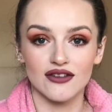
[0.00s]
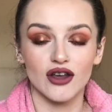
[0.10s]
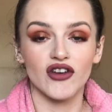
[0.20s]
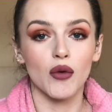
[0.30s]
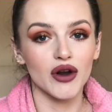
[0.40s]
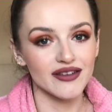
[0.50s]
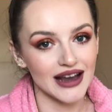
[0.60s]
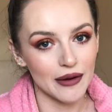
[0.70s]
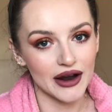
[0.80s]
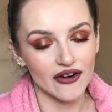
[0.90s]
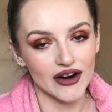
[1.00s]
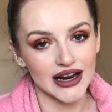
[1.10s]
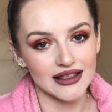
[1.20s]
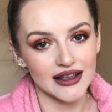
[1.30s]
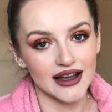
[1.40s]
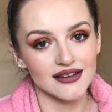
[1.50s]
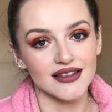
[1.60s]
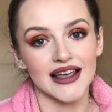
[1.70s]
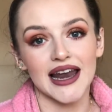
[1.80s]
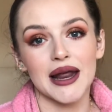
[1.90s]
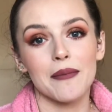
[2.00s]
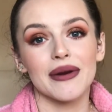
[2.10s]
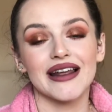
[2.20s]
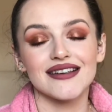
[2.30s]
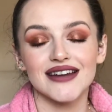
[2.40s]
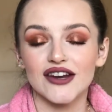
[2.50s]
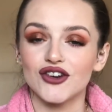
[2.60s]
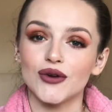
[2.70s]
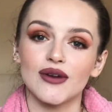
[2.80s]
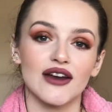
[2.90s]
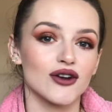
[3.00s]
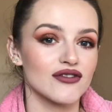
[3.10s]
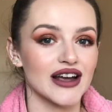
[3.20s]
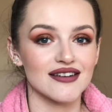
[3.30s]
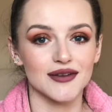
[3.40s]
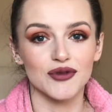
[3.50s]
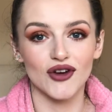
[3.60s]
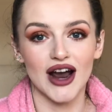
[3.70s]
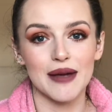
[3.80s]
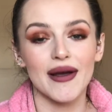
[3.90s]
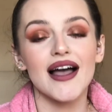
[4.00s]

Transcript: So if you want to see how I created this, then please stay tuned and don't forget to subscribe